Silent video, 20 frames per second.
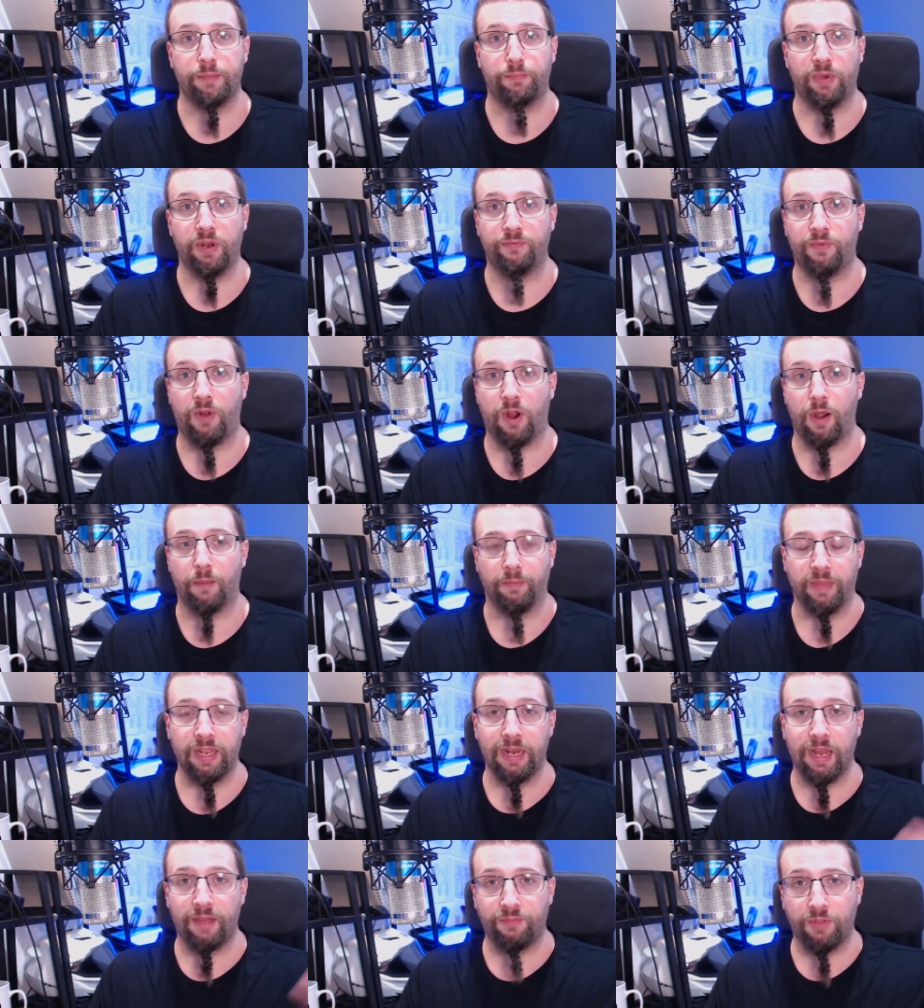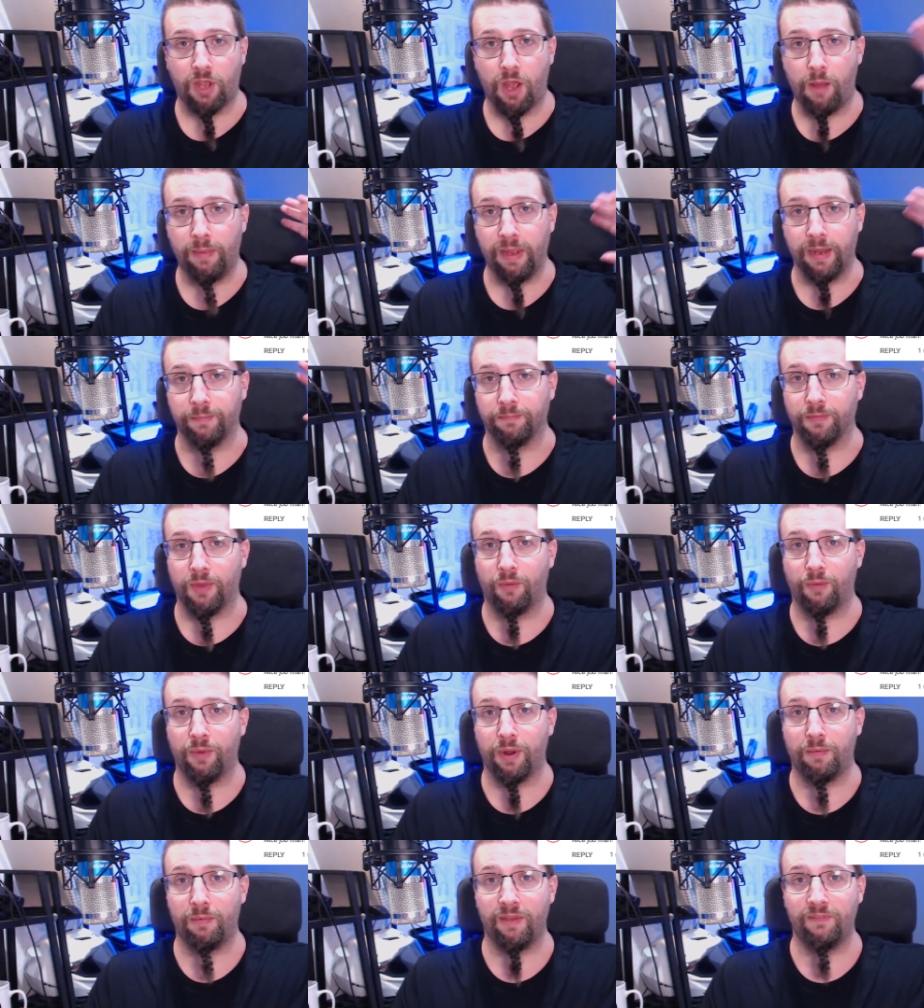Print Farm. He left a comment on
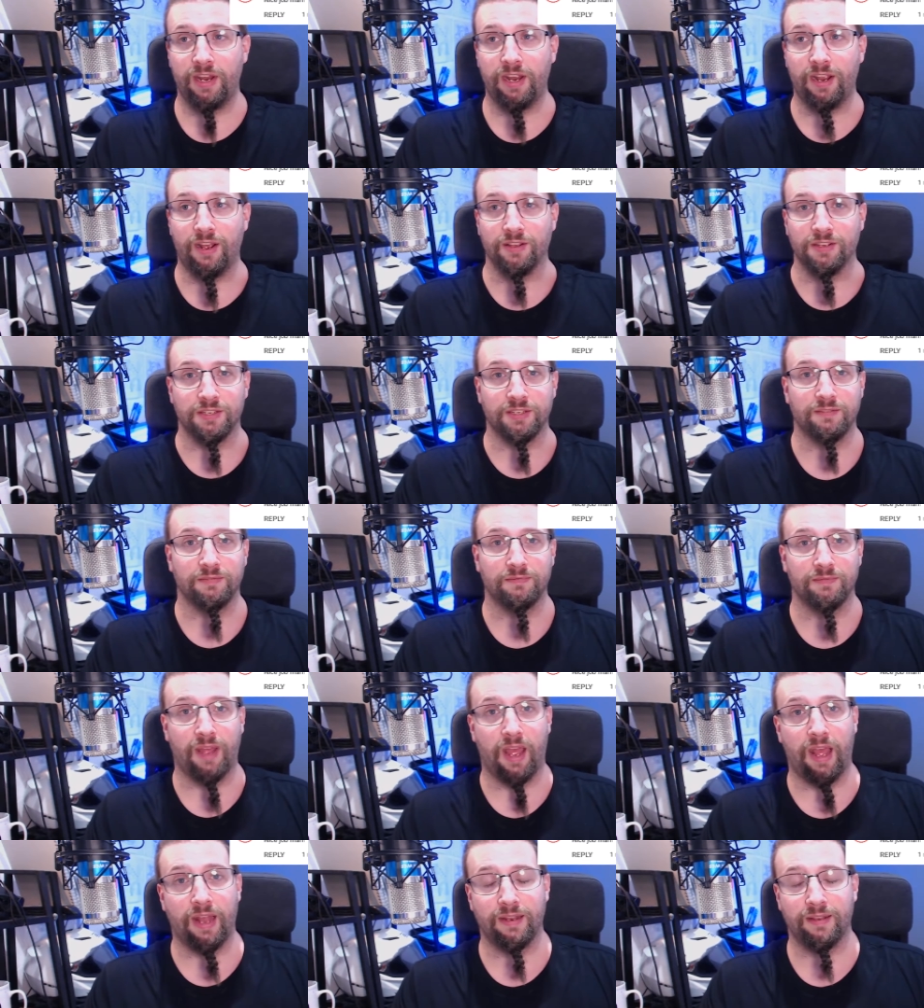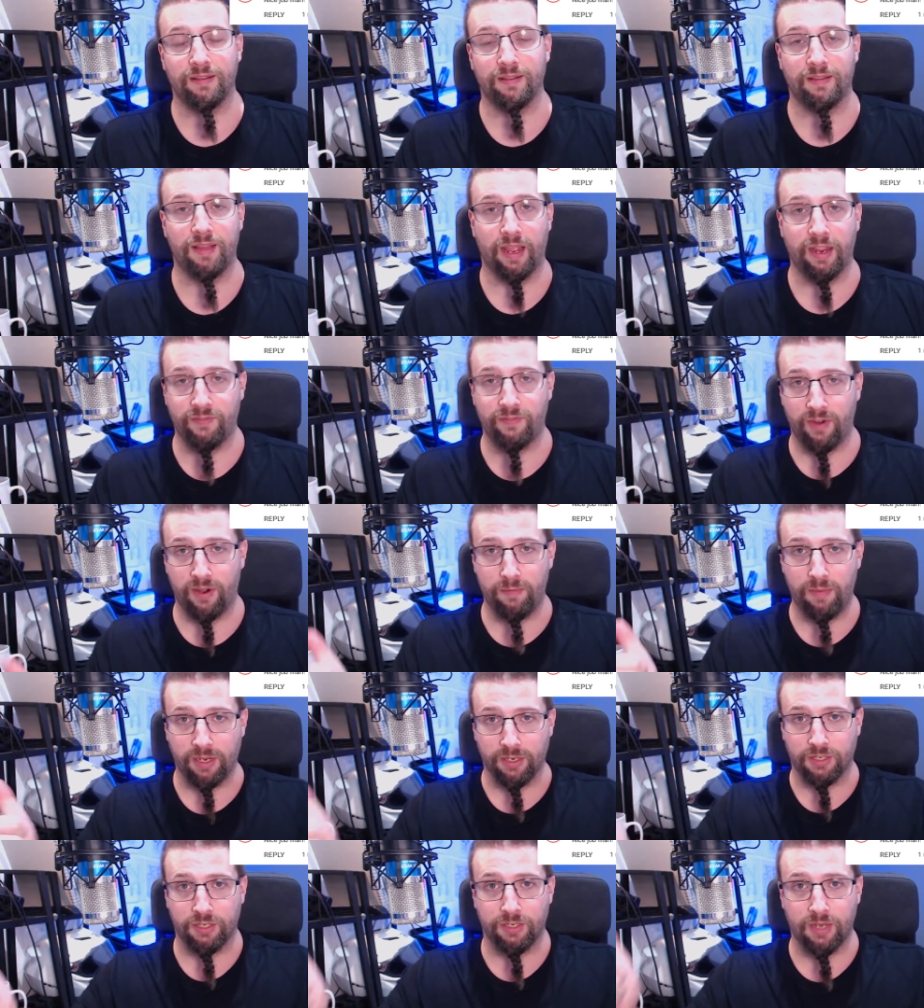one of my videos. And thank you very
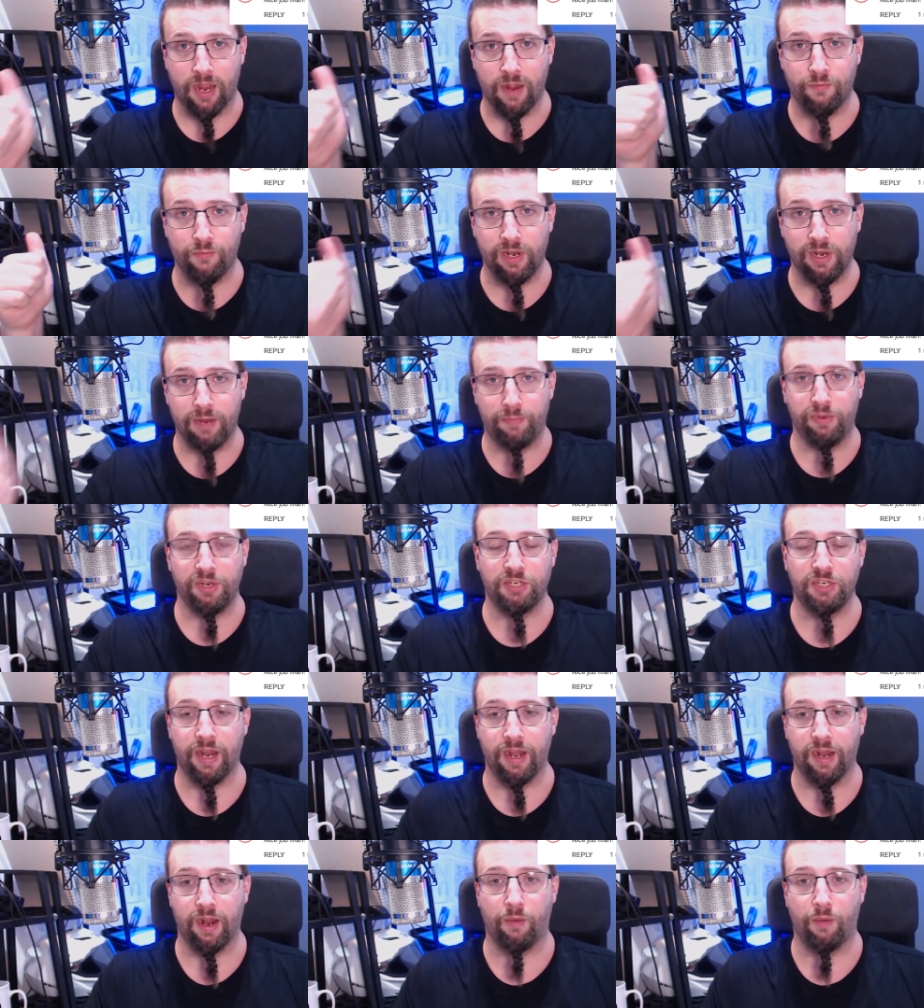much. I really appreciate it.